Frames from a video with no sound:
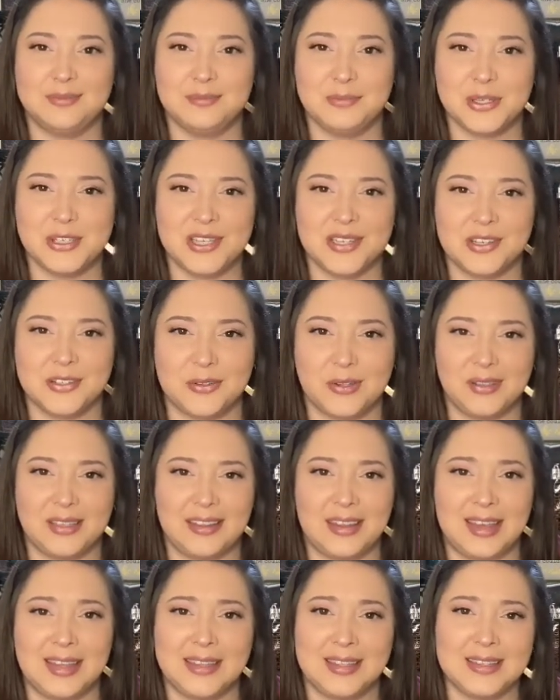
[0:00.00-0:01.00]
particularly
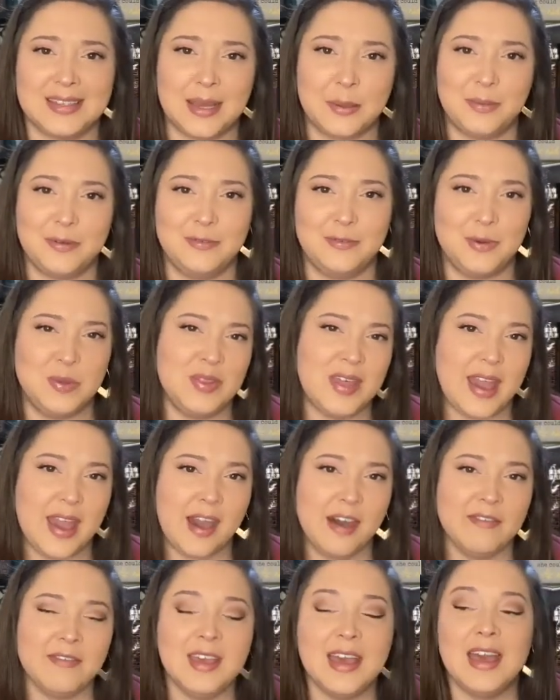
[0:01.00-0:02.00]
like the type of food they
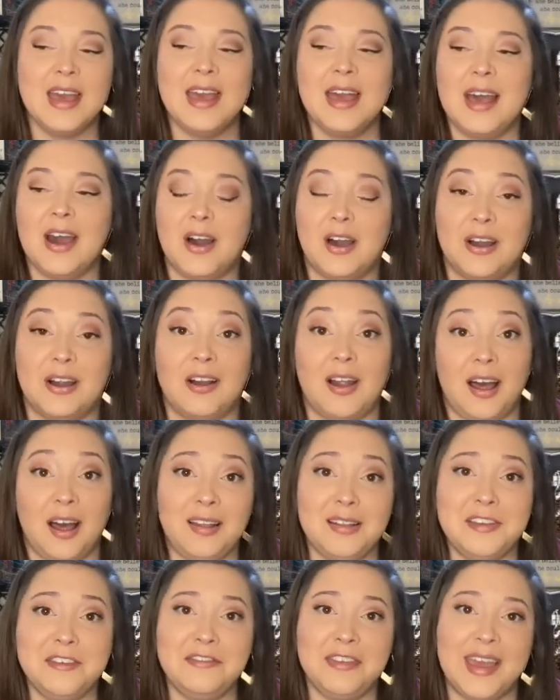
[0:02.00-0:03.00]
have are
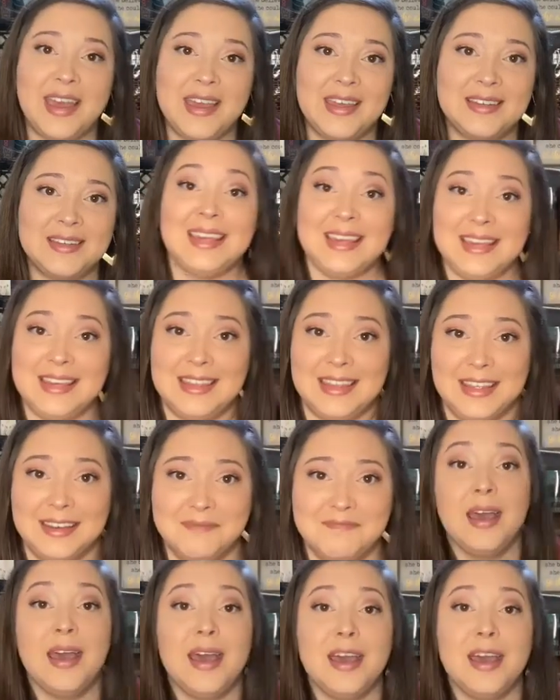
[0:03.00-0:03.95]
Olive and Ethan.